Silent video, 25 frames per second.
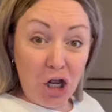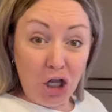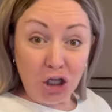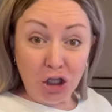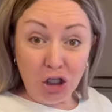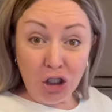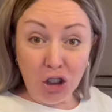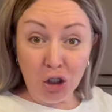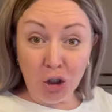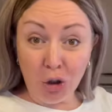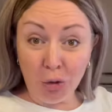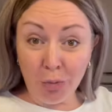
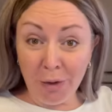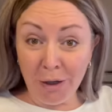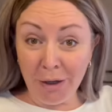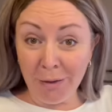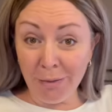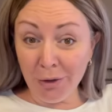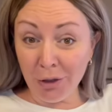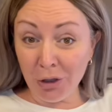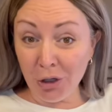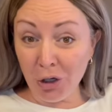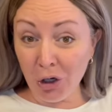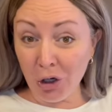Little
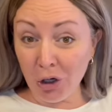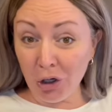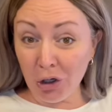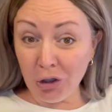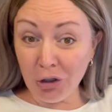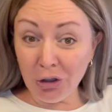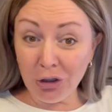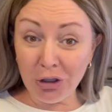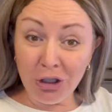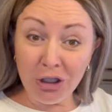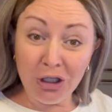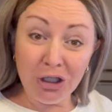baby
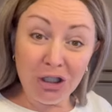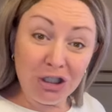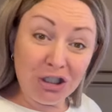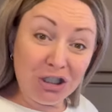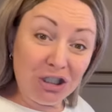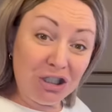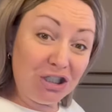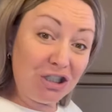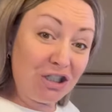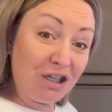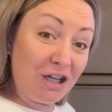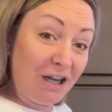girl,
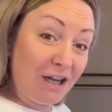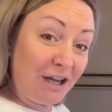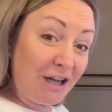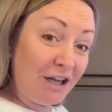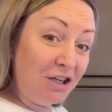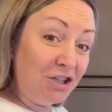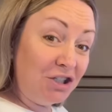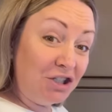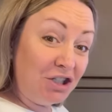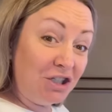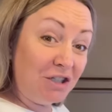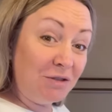she's
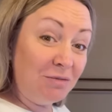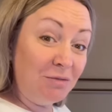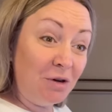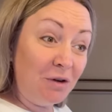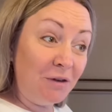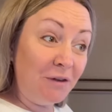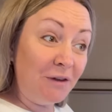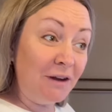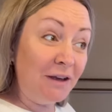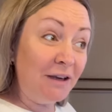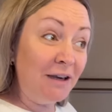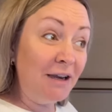kicking, she's
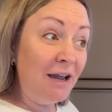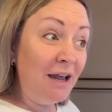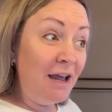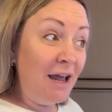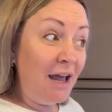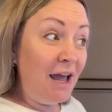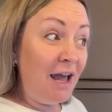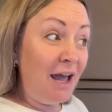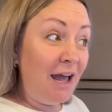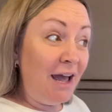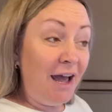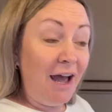moving.
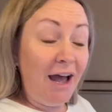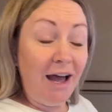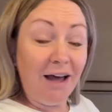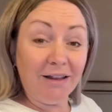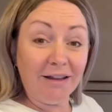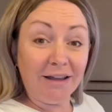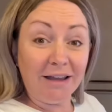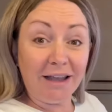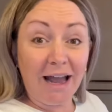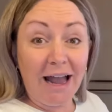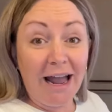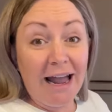
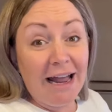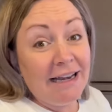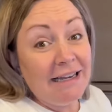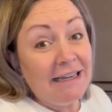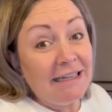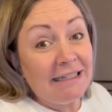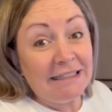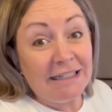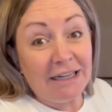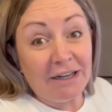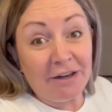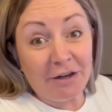Like, I had an
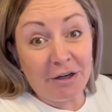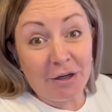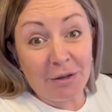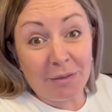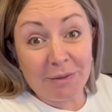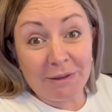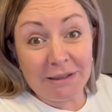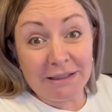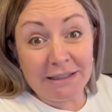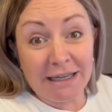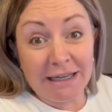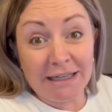interior
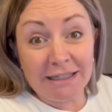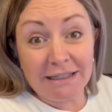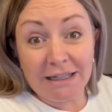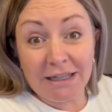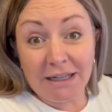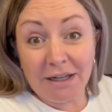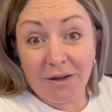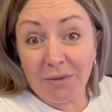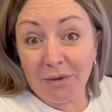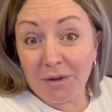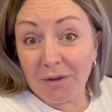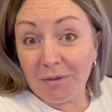
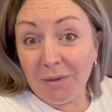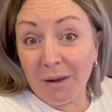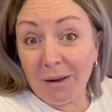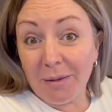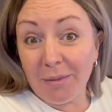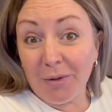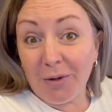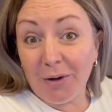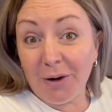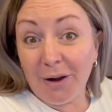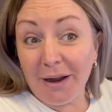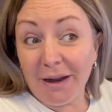placenta with my
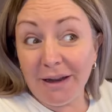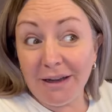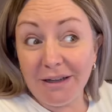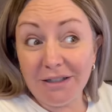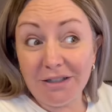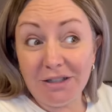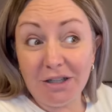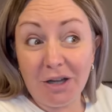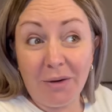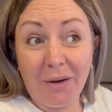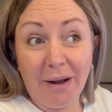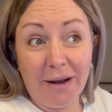boy,
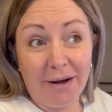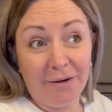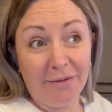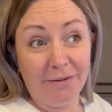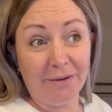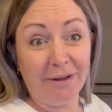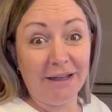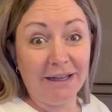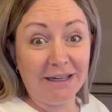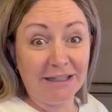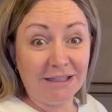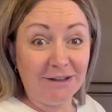so I didn't
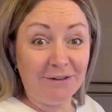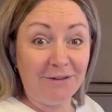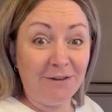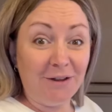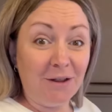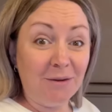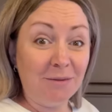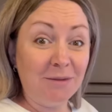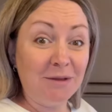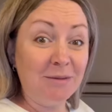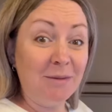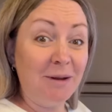really get to feel
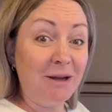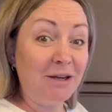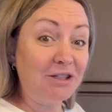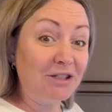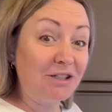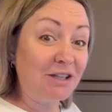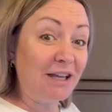him as much.